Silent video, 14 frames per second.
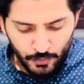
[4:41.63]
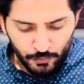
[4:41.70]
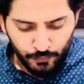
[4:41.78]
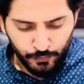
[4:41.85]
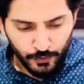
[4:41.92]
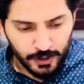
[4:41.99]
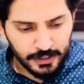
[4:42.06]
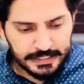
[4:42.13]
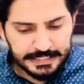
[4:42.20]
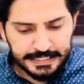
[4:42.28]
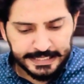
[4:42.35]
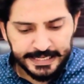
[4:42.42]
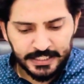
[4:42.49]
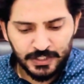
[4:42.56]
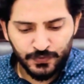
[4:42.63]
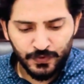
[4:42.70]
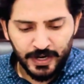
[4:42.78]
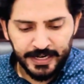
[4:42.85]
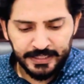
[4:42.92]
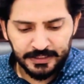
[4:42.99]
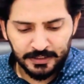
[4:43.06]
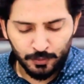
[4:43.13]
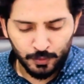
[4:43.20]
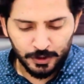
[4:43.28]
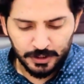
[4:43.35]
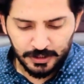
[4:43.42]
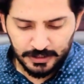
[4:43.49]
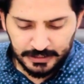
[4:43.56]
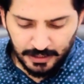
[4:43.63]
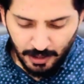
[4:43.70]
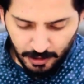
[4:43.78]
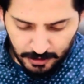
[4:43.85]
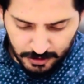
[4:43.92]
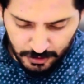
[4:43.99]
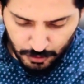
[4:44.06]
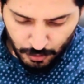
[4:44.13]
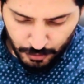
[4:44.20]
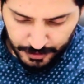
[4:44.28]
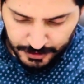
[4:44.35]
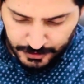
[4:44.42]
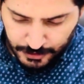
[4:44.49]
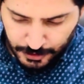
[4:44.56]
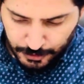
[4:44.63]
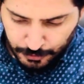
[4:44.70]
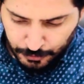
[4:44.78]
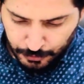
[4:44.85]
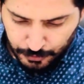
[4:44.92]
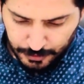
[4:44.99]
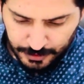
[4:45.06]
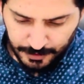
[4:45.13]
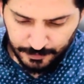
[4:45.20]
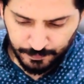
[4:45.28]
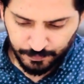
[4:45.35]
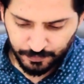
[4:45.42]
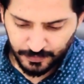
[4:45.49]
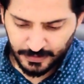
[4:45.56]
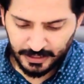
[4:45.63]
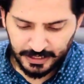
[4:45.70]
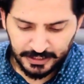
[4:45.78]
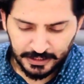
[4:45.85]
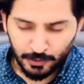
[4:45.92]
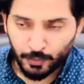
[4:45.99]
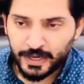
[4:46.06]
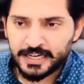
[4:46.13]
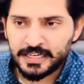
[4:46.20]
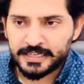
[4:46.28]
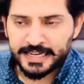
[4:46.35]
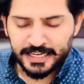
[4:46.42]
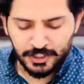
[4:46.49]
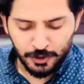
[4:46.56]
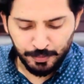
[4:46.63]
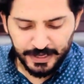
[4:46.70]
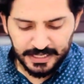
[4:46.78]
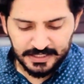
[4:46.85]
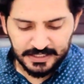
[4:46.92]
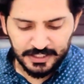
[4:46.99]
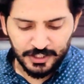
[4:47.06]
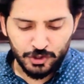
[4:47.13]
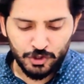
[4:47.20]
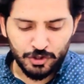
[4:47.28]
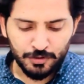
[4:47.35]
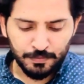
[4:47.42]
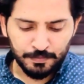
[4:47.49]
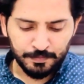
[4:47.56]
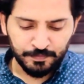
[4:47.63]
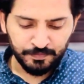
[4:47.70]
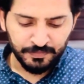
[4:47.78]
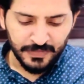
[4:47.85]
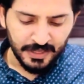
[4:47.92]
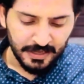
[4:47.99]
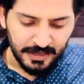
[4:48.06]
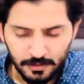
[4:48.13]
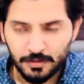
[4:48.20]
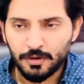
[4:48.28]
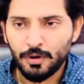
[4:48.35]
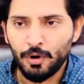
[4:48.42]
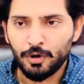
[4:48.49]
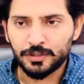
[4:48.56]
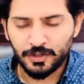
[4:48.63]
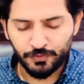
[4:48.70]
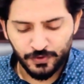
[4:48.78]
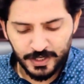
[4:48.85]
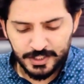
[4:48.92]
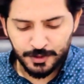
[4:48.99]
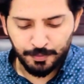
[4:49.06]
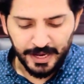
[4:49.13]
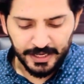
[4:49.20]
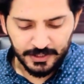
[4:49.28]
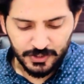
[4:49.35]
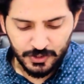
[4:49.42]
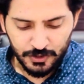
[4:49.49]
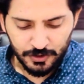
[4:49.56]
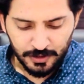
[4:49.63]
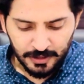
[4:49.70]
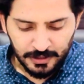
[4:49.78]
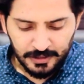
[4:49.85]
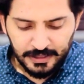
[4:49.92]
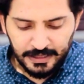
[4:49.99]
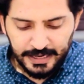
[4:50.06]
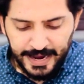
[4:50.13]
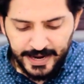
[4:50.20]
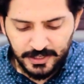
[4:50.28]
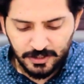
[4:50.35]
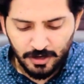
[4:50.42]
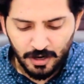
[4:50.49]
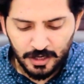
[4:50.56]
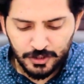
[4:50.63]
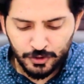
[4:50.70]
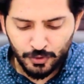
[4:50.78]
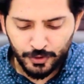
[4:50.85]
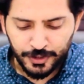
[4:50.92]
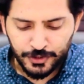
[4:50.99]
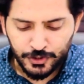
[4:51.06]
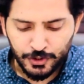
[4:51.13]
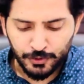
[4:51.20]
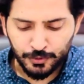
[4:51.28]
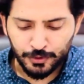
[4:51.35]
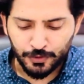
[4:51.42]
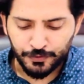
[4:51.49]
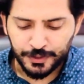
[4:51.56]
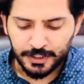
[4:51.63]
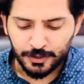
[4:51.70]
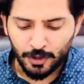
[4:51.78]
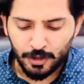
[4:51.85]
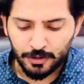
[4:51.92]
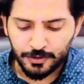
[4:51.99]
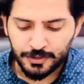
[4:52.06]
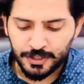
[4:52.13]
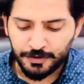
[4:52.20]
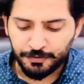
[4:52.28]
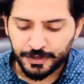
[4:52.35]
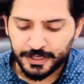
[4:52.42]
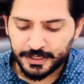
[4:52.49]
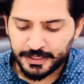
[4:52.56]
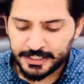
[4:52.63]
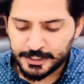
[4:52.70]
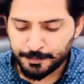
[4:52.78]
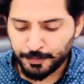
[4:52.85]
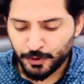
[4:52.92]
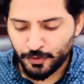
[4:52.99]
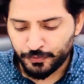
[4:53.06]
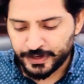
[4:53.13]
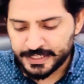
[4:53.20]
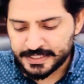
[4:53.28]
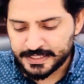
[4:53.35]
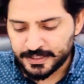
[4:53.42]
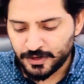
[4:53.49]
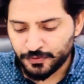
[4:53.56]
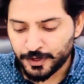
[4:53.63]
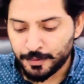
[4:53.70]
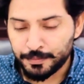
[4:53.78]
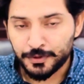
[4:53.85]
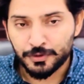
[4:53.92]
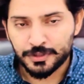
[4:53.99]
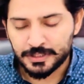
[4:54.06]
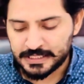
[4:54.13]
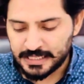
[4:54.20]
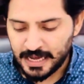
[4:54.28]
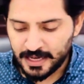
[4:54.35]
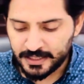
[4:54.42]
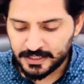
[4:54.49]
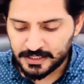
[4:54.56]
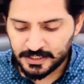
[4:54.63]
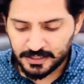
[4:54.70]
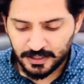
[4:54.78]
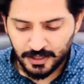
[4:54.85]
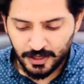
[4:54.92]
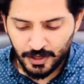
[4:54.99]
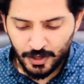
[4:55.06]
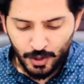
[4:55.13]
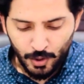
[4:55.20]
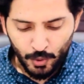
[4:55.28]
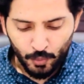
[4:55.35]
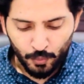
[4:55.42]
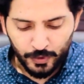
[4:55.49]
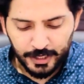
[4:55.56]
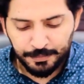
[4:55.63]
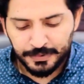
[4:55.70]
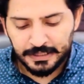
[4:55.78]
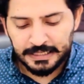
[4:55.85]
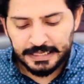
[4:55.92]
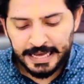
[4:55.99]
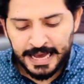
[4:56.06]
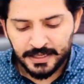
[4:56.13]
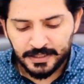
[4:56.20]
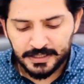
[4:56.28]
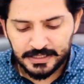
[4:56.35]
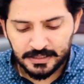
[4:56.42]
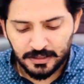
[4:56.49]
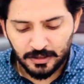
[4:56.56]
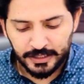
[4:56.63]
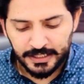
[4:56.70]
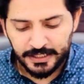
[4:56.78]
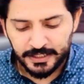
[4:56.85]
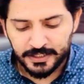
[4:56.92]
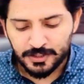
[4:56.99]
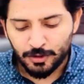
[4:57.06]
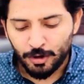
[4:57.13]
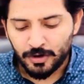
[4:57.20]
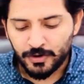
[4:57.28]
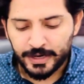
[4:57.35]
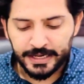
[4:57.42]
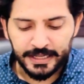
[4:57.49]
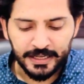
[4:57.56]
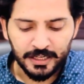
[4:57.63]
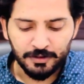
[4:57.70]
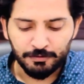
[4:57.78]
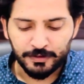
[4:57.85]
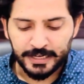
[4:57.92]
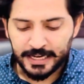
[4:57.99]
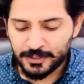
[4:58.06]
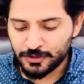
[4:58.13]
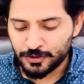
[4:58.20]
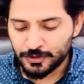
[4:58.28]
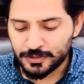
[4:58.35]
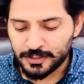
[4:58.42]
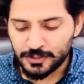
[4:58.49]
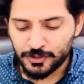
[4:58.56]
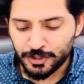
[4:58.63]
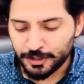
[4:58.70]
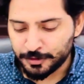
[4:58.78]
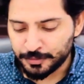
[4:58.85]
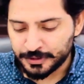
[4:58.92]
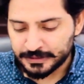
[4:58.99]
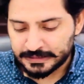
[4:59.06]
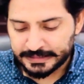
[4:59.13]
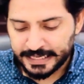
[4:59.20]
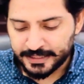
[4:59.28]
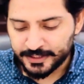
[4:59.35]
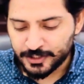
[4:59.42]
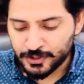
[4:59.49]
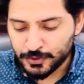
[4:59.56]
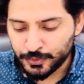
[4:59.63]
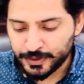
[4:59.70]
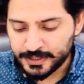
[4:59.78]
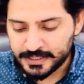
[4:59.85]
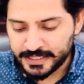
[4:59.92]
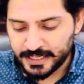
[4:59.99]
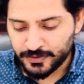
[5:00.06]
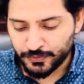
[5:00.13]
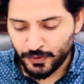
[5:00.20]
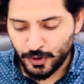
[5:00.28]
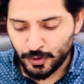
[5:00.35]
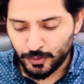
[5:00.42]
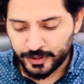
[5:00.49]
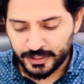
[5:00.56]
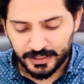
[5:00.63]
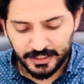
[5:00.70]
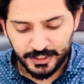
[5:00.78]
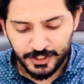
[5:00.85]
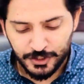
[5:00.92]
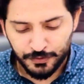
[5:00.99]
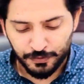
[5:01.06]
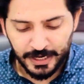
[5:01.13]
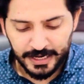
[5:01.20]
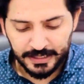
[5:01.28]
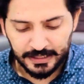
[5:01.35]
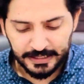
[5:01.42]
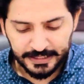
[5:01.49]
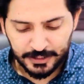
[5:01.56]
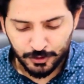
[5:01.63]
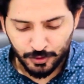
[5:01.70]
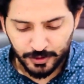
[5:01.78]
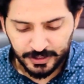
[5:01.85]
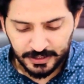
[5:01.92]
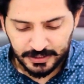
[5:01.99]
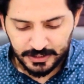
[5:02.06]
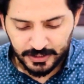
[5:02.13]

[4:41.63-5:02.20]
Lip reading: First, let's find the word Karlsruhe Institute in the very next passage on the first page. At Karlsruhe Institute of Technology, where he is professor of computer science, Webel and his colleagues already give lectures in German that their students can follow in English via an electronic